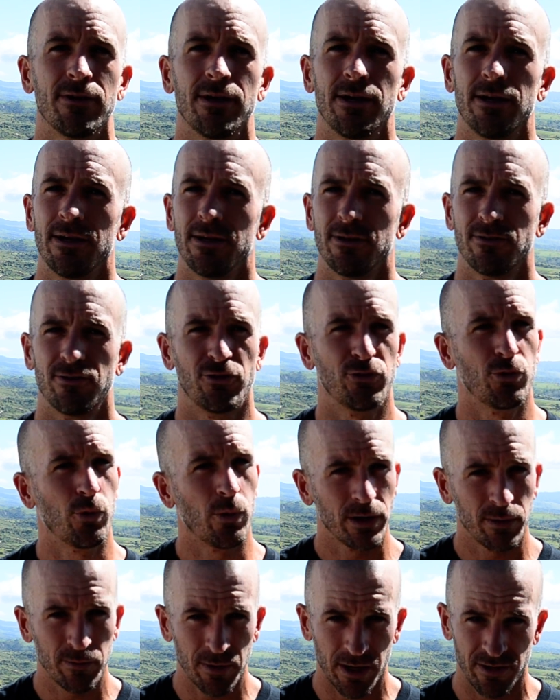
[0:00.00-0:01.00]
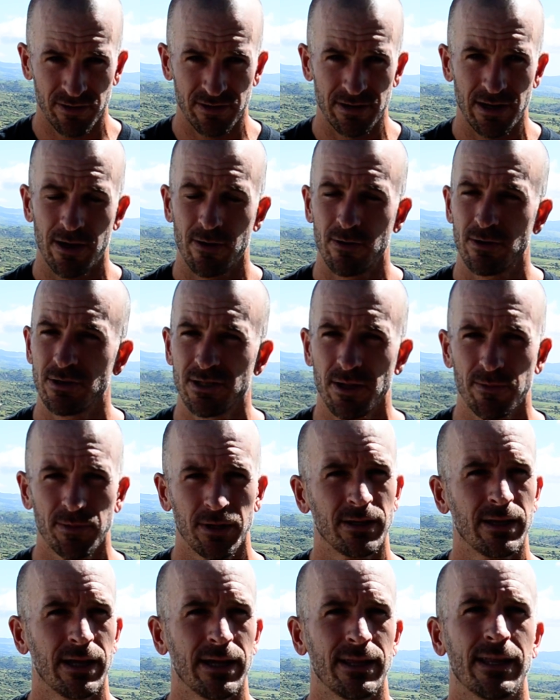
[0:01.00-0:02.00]
to 20 miles an hour, something
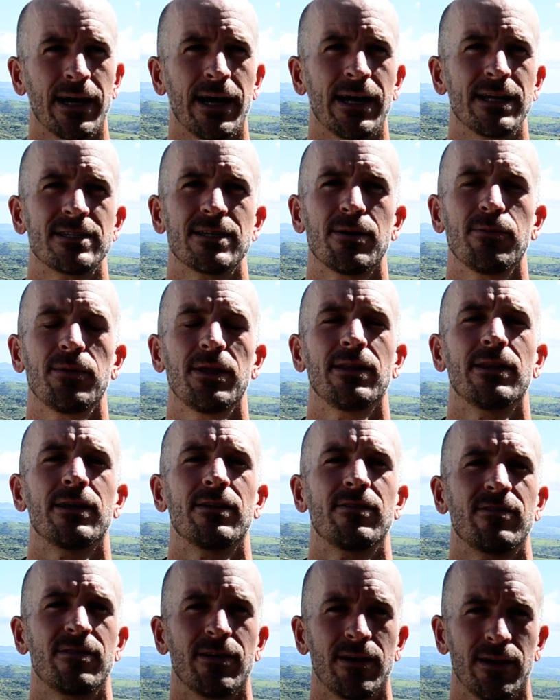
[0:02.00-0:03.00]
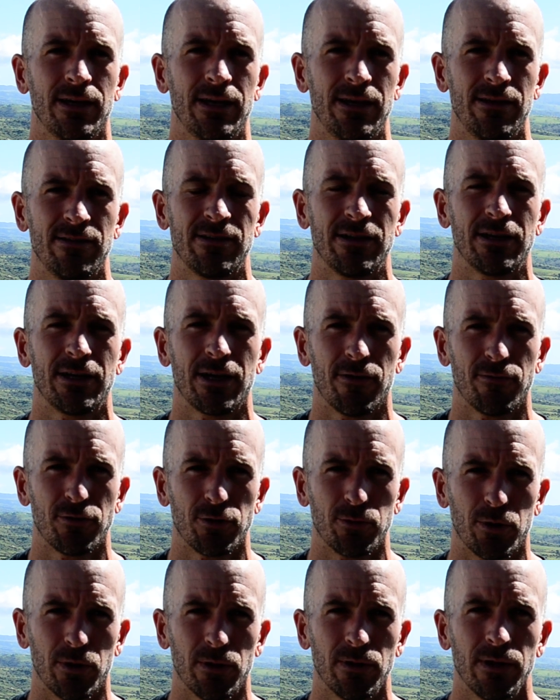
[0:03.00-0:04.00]
like that, something that's easy and
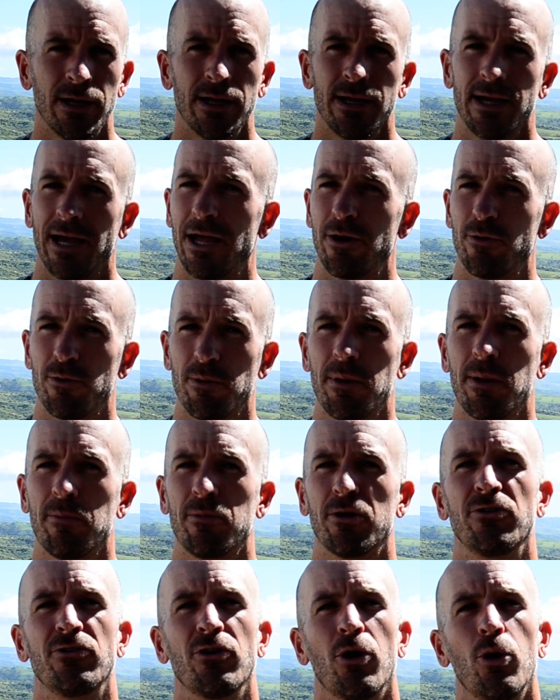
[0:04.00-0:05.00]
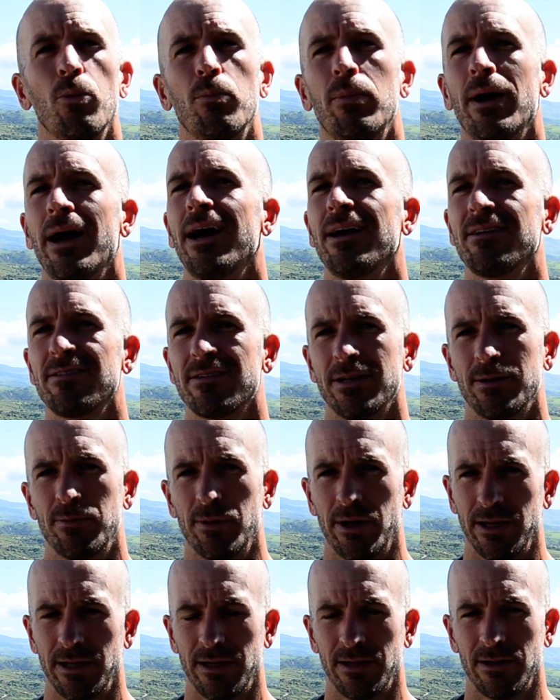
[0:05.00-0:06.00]
comfortable. And remember, don't pass
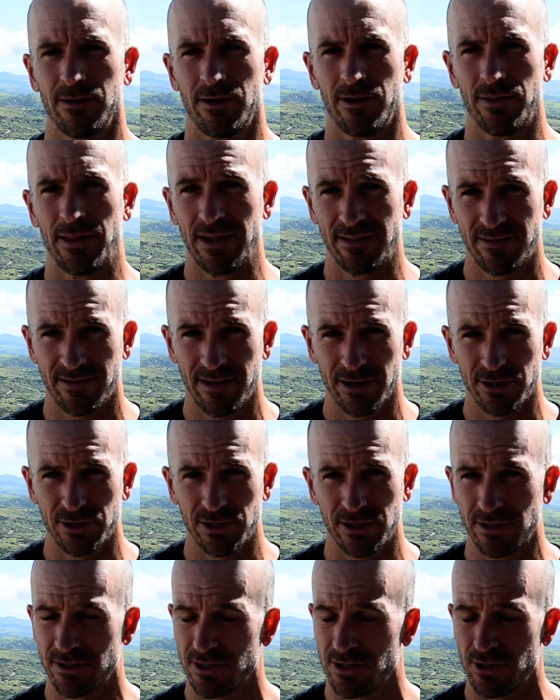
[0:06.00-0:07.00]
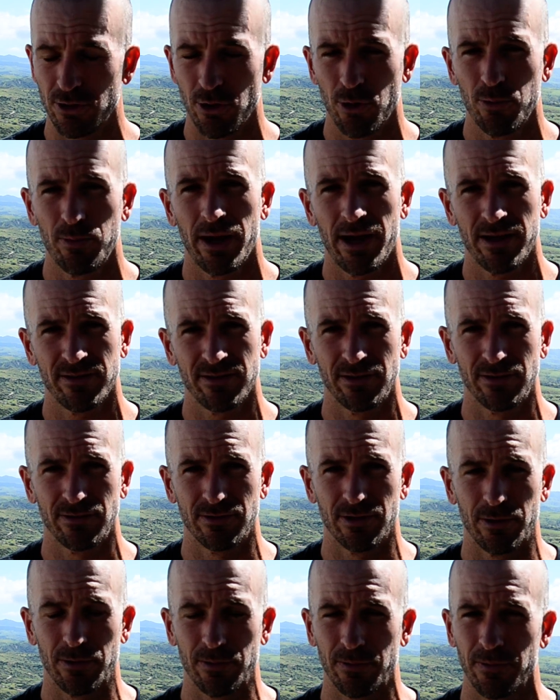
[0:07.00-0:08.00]
anybody on that section. It's a no passing
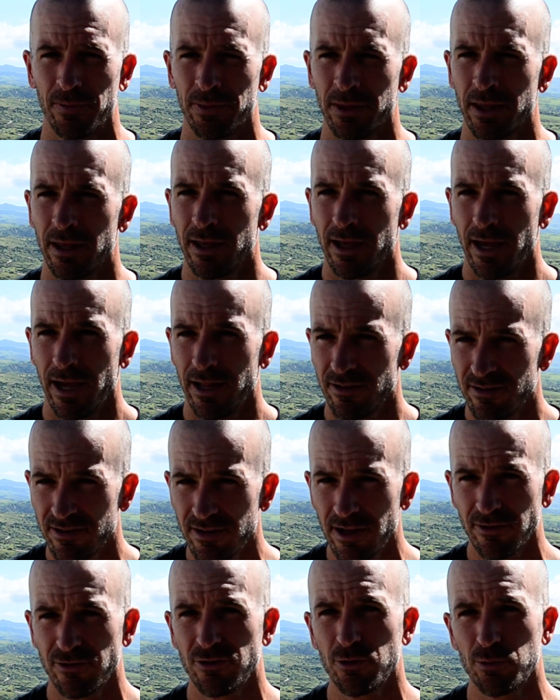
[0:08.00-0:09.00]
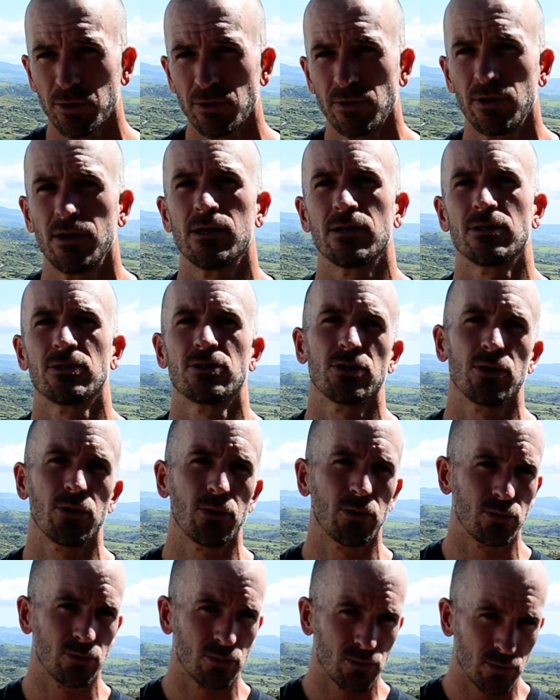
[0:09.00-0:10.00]
zone. And it's not super long, so
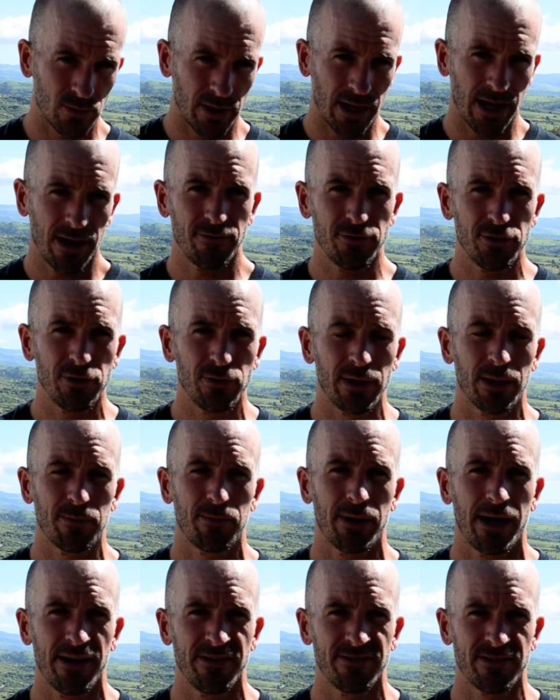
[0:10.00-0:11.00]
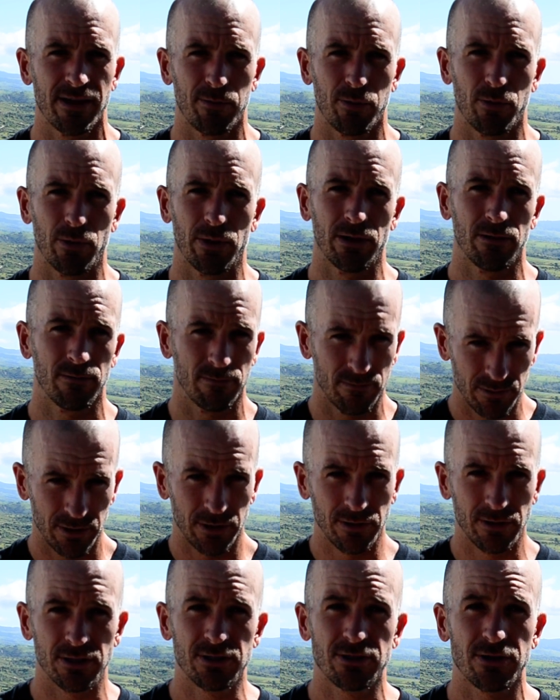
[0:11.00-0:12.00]
after you get past that point, you
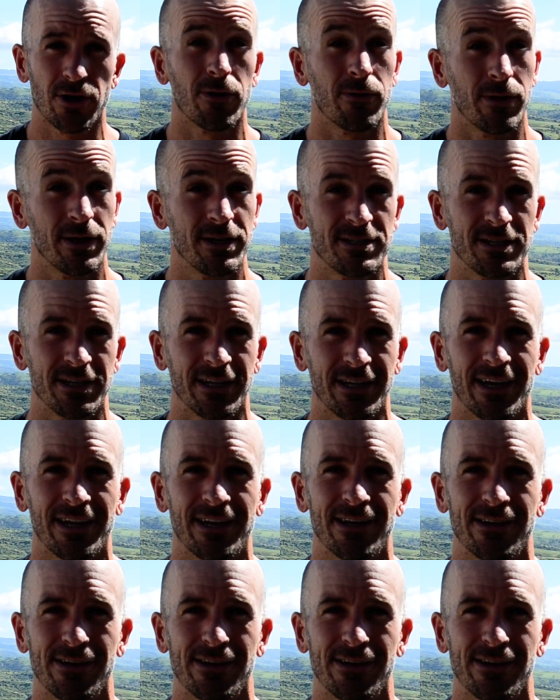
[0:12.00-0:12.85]
can start racing again and